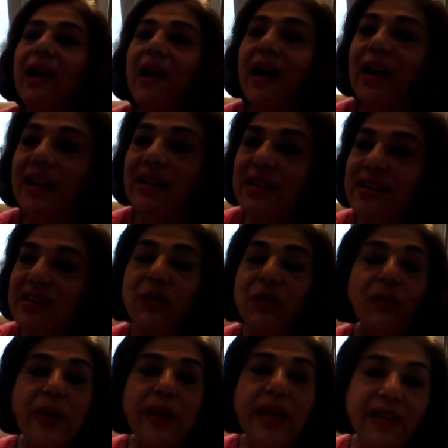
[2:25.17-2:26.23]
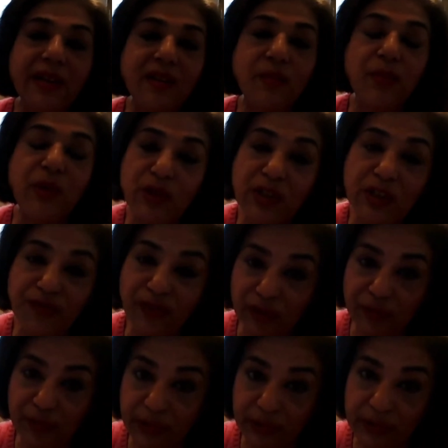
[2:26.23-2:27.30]
And we had a
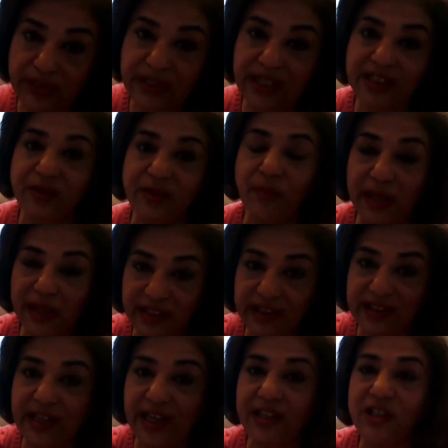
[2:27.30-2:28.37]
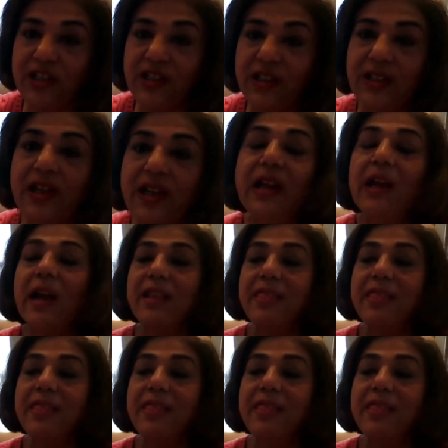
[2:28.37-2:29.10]
beautiful process, meditation,